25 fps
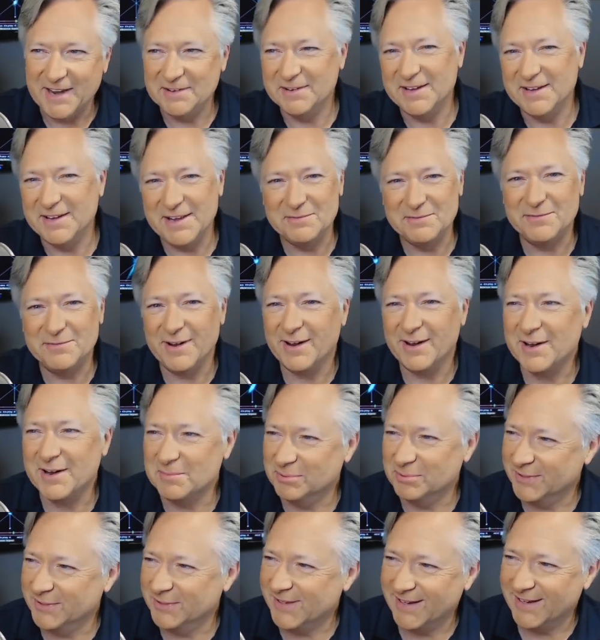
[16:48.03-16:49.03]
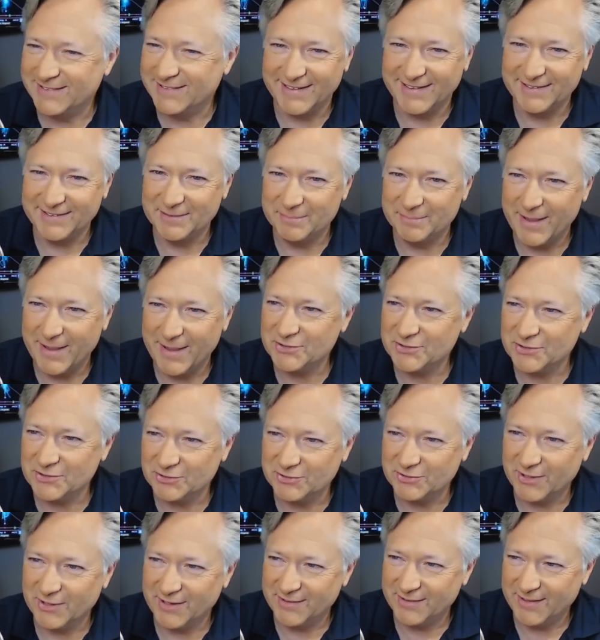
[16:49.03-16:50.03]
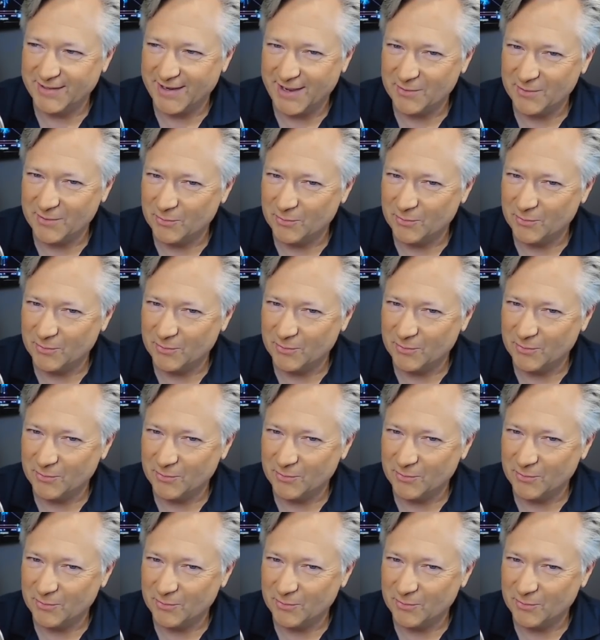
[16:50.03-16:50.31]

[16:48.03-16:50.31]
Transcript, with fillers: And invariably, I tell you, the managers that,